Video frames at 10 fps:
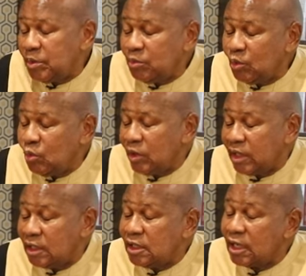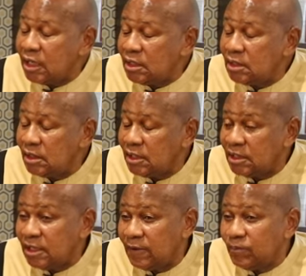people who were running the country at
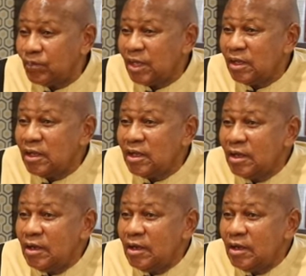the time. Mm-hmm.